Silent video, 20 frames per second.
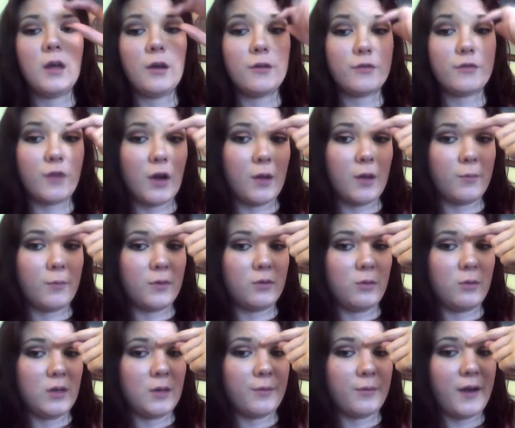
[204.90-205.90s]
From
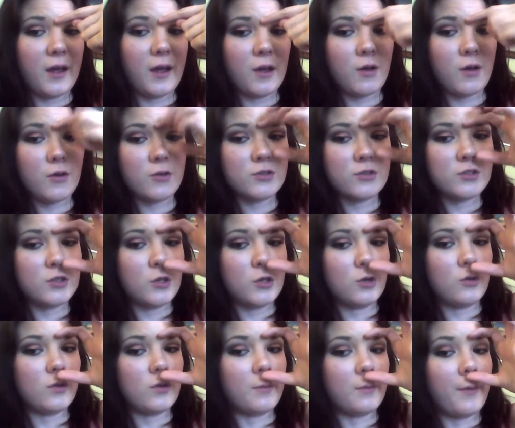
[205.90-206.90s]
between your brows
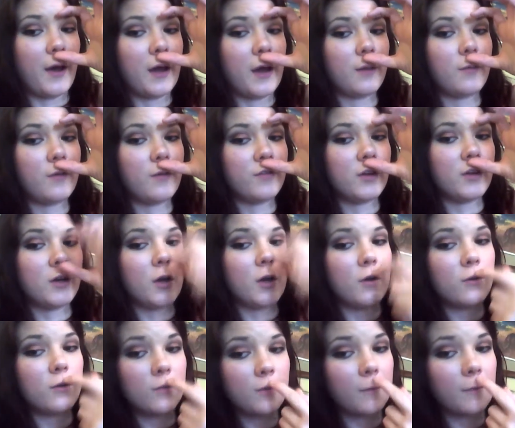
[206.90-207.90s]
to the bottom of your
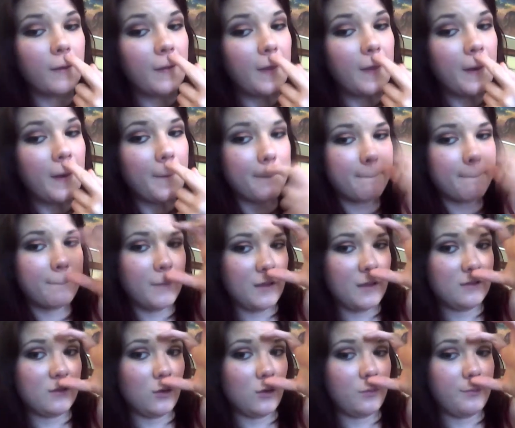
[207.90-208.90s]
nose right there
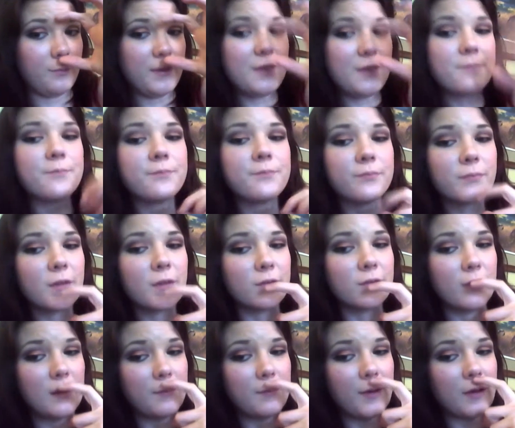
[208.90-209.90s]
is zone B.
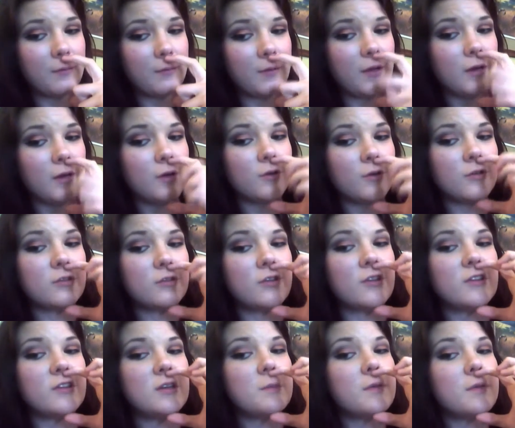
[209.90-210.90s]
From the bottom of your nose to the
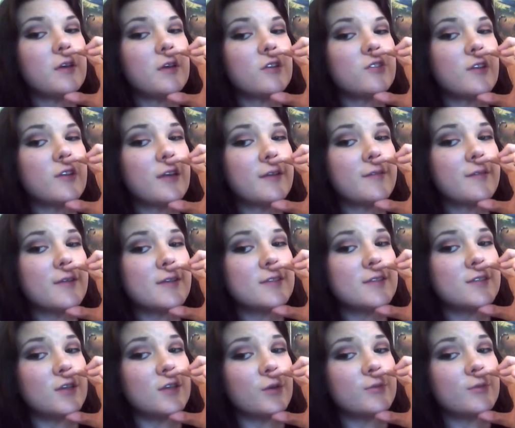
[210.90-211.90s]
tip of your chin
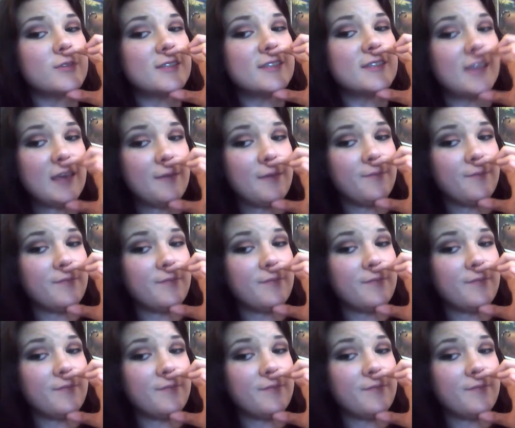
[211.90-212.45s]
is zone C.